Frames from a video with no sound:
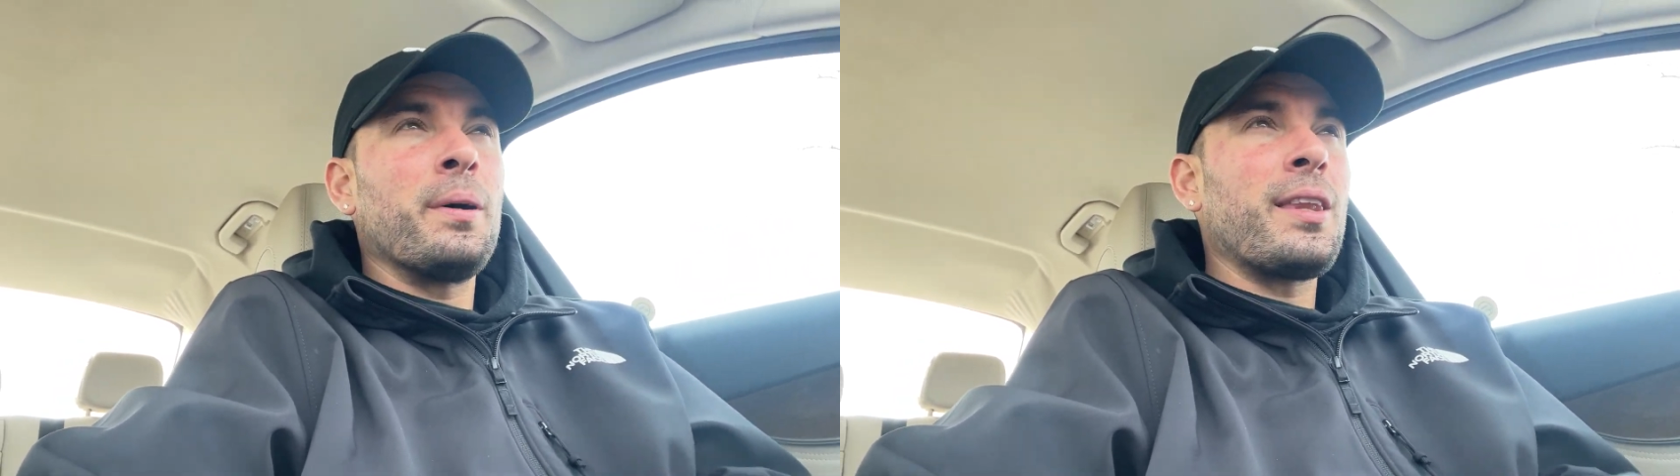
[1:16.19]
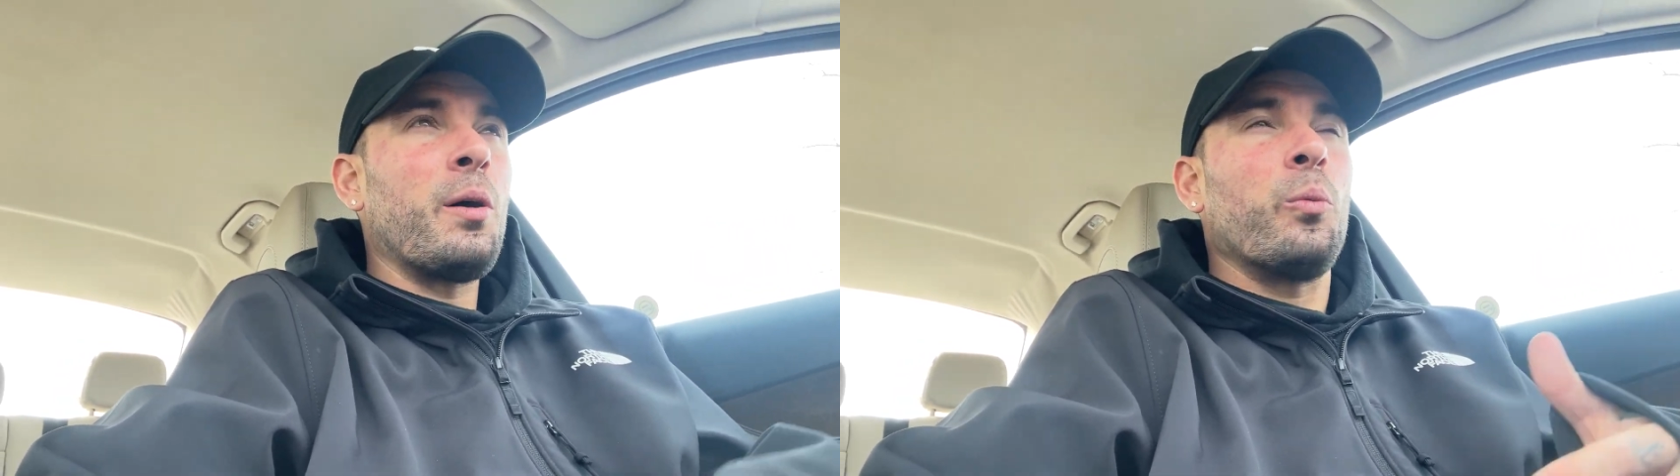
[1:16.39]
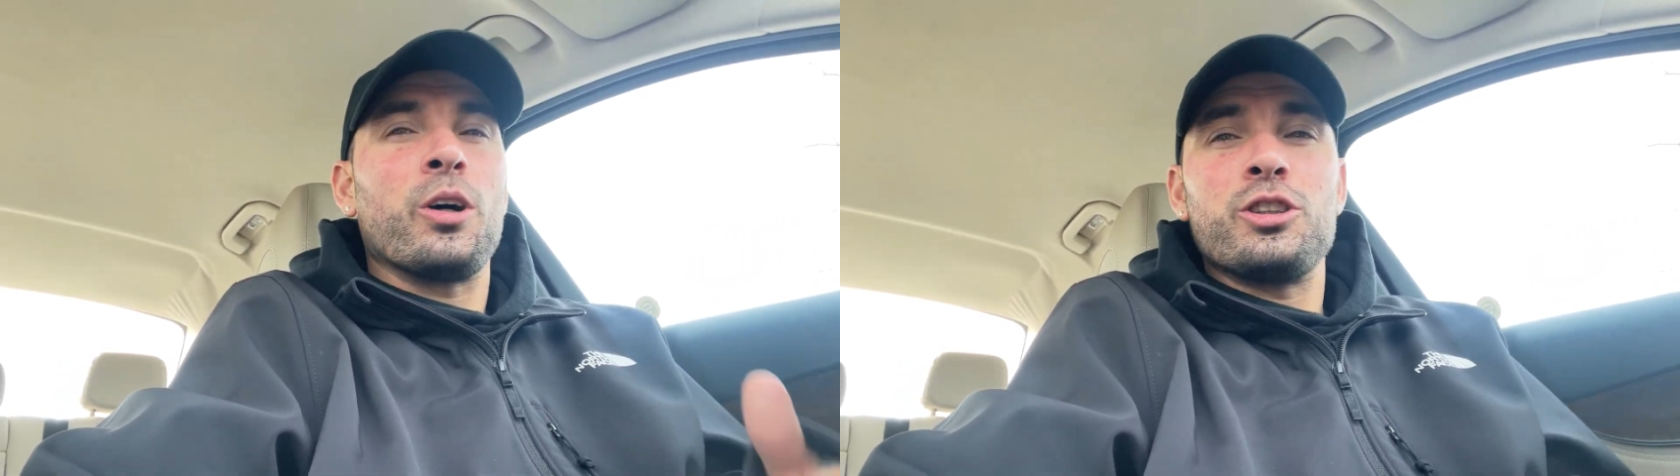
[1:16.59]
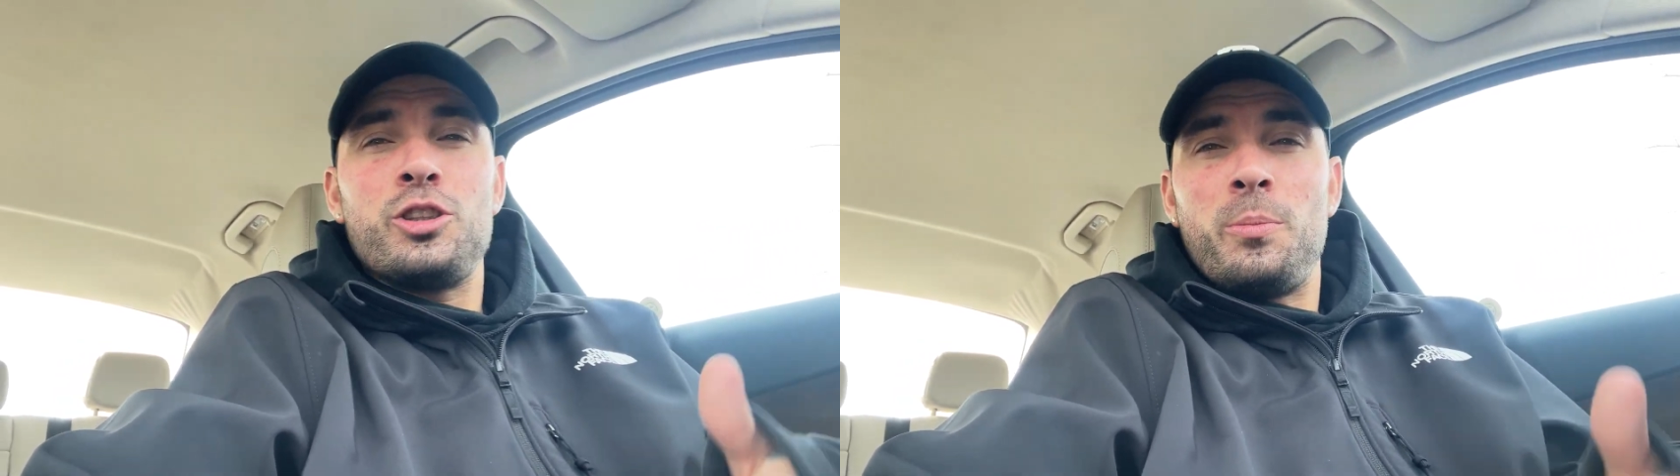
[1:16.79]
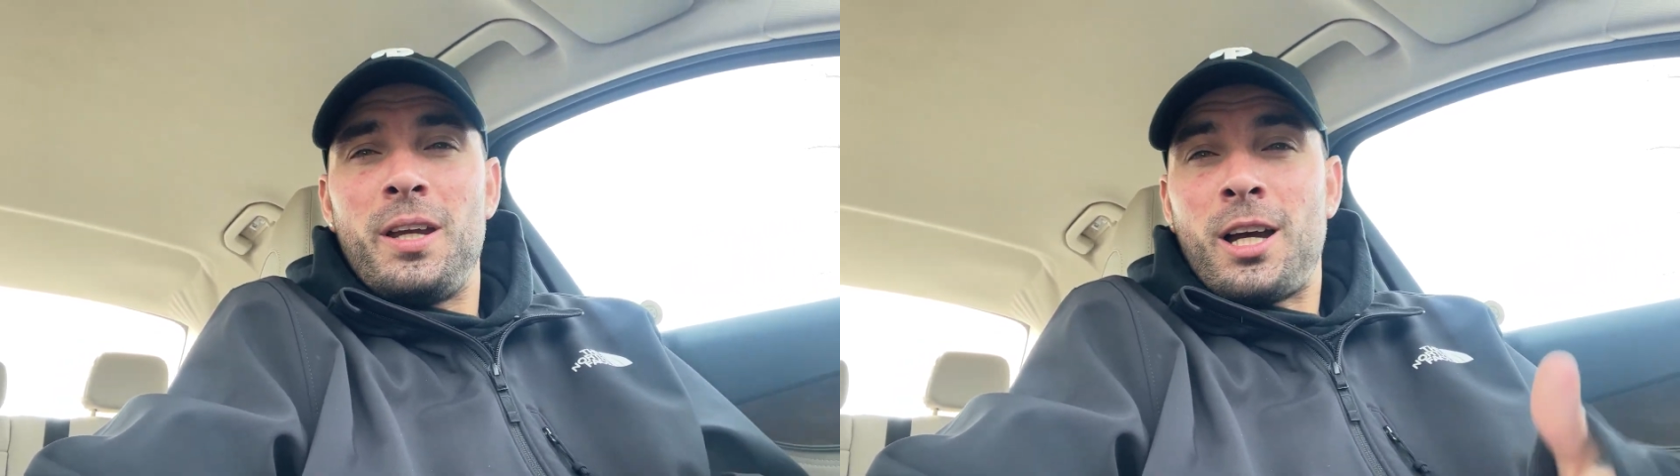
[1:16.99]
But then
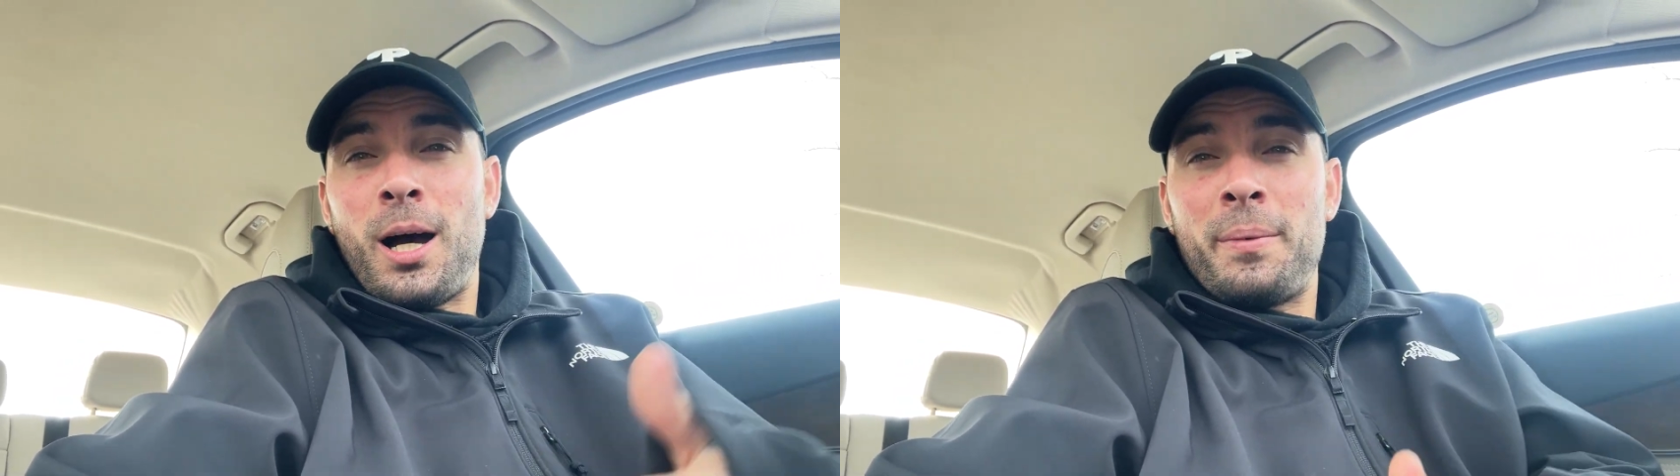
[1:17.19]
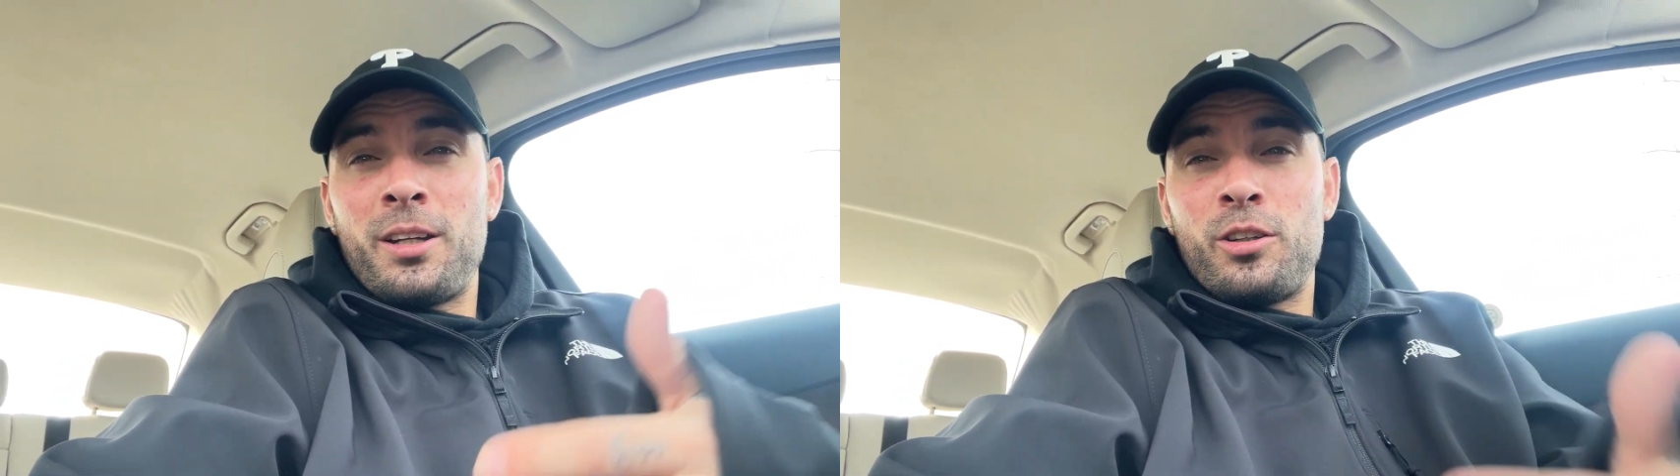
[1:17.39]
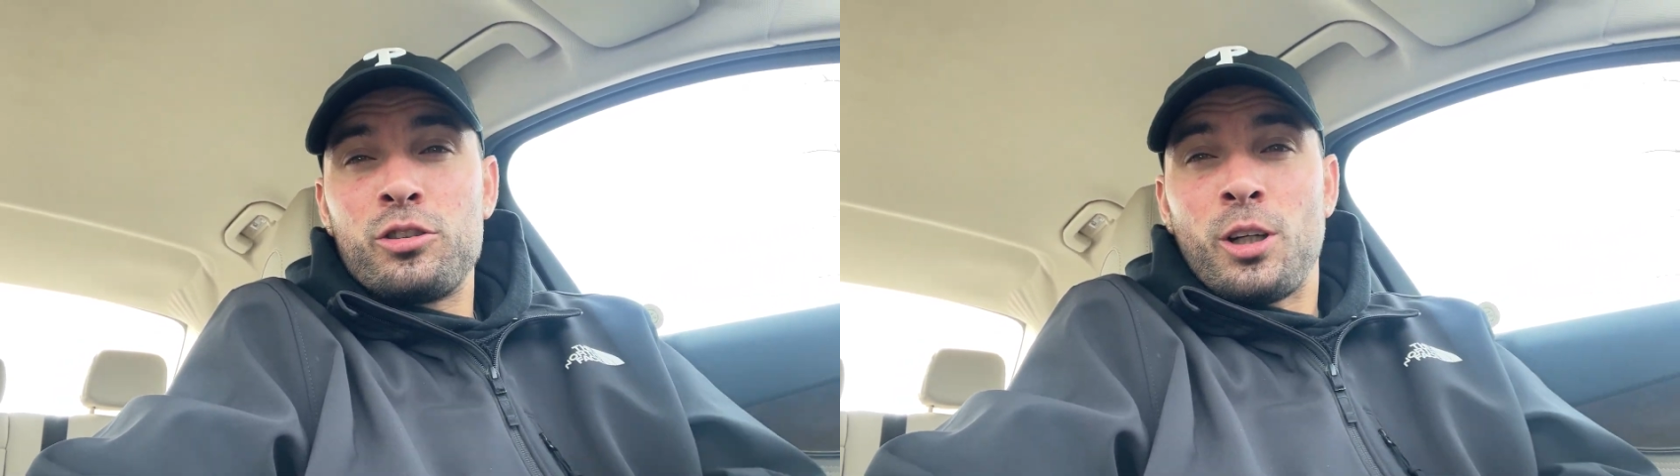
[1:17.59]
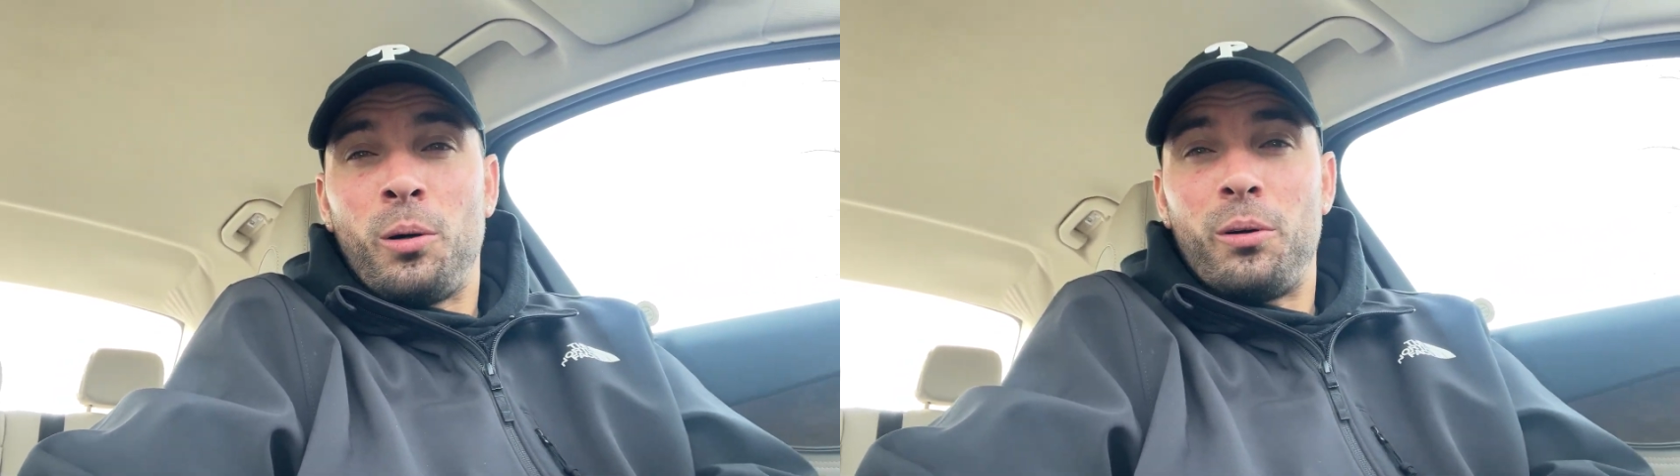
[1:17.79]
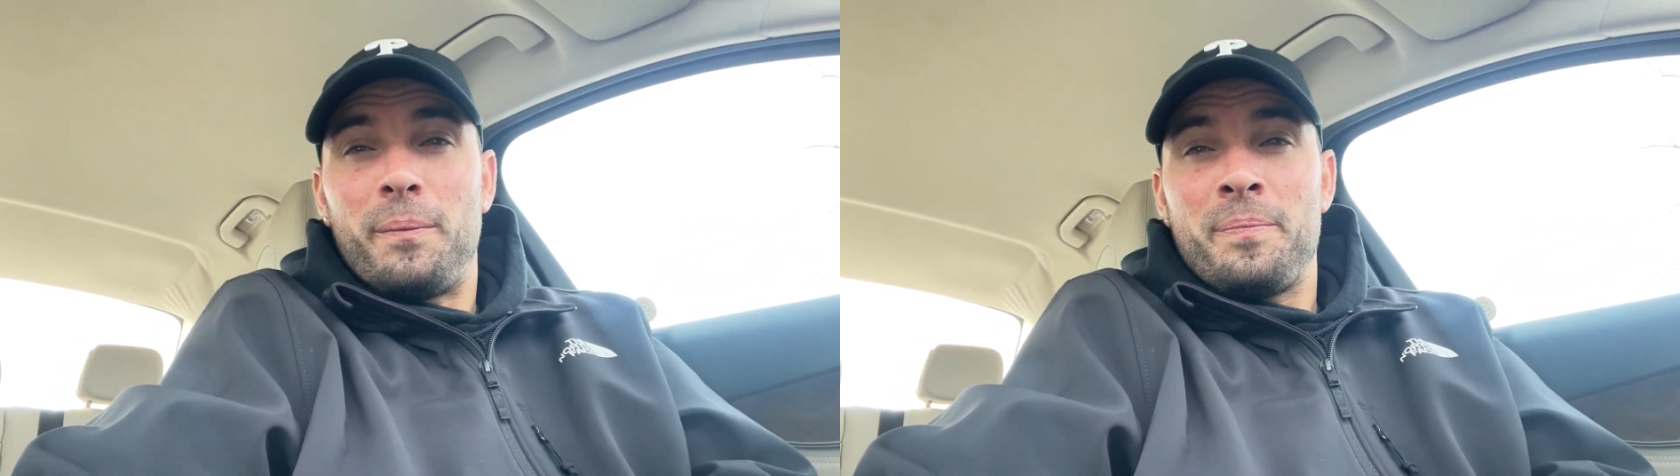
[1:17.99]
once you become an
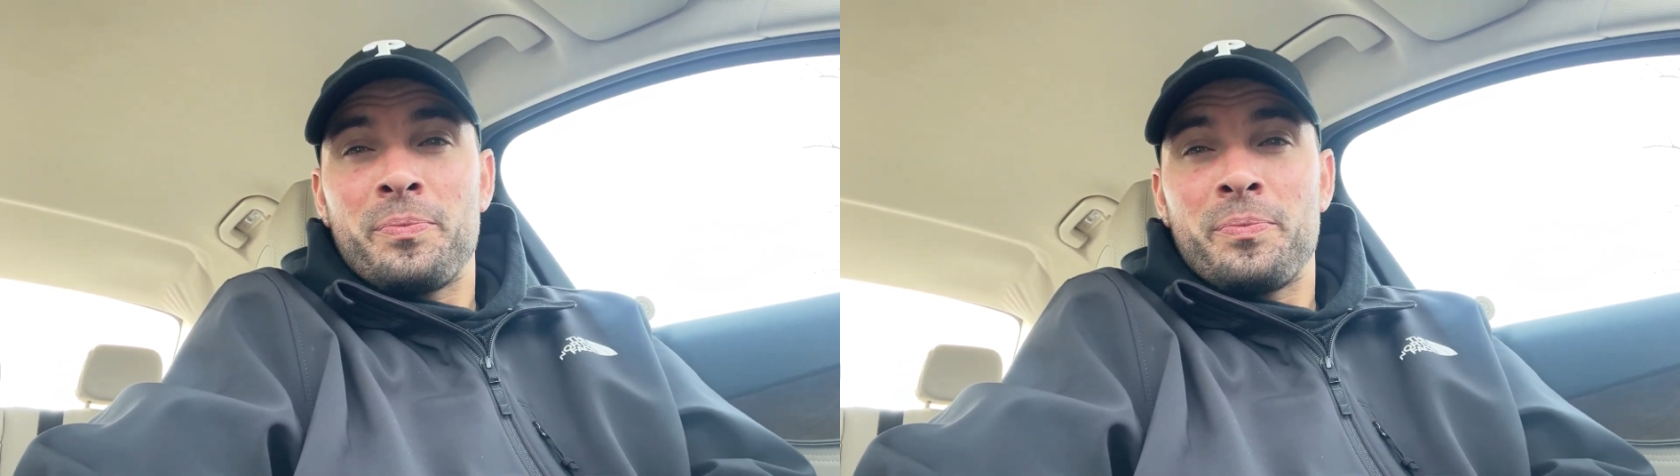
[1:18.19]
adult,